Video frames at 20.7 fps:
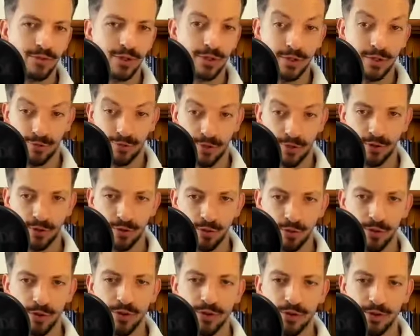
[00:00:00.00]
That's a very good
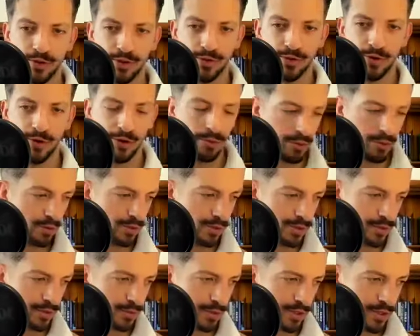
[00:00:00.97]
point. It's a very good
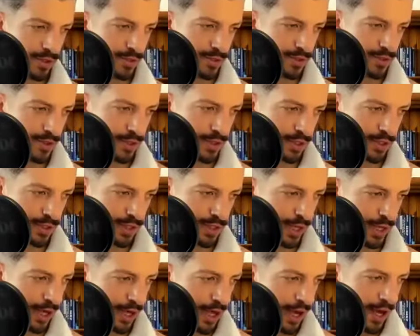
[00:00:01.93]
point to be considered.
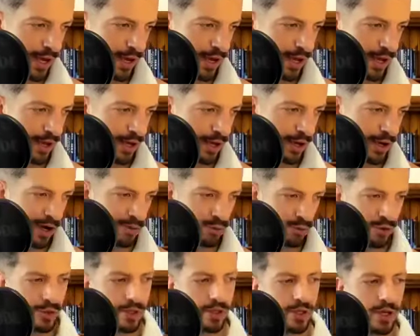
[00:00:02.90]
I'm
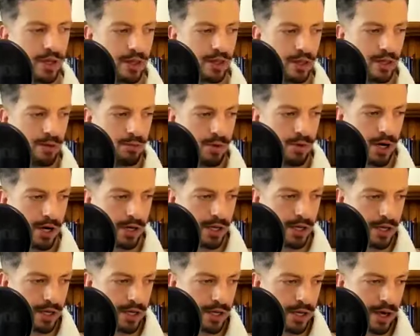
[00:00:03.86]
looking at the
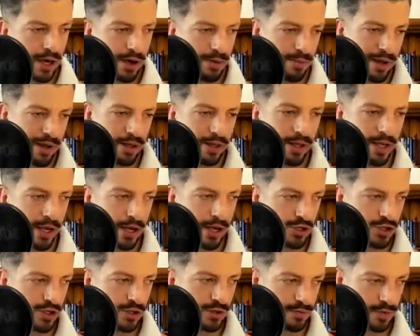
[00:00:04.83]
market cap
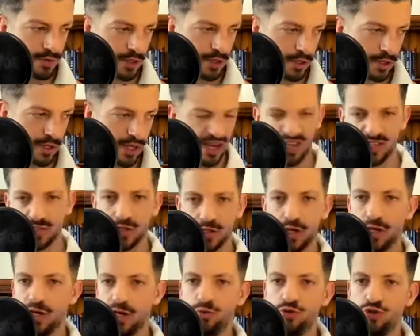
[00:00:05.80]
allocation of the
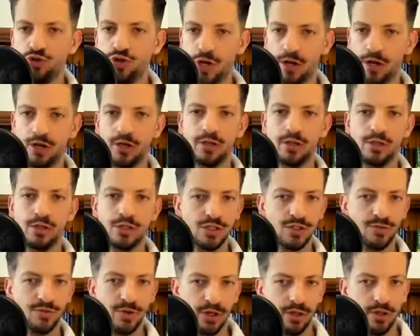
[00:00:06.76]
SILJ
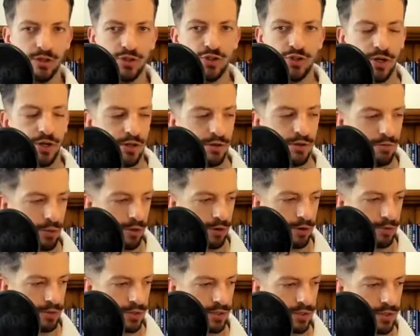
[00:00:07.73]
just for illustrative
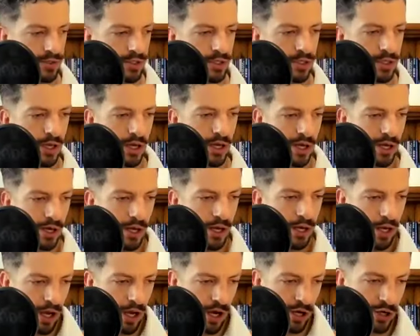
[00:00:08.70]
purposes. And
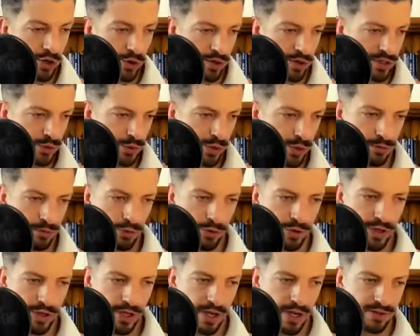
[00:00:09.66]
according to what I'm
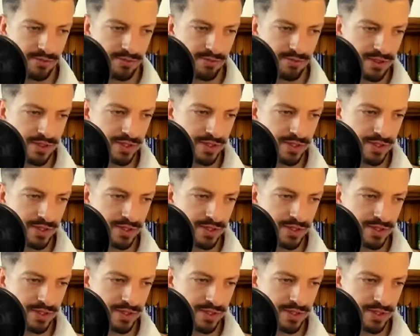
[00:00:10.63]
looking at,